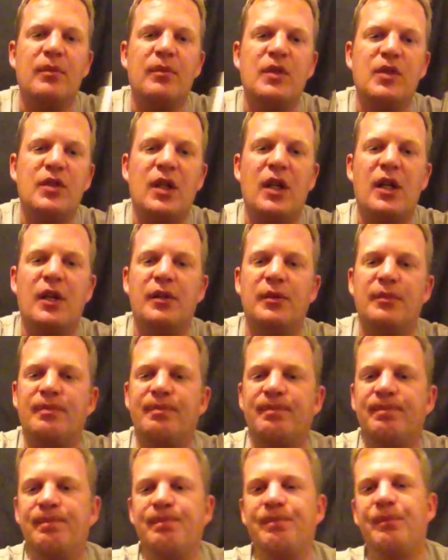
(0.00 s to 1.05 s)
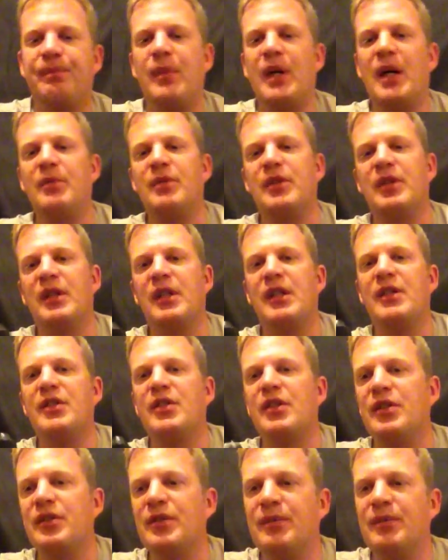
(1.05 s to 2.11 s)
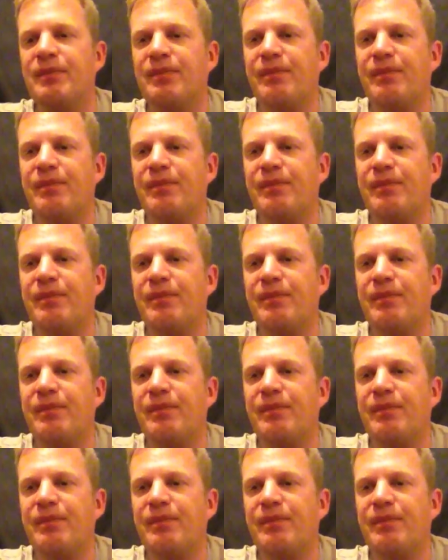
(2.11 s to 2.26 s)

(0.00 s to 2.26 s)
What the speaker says: So, Bamskilicious,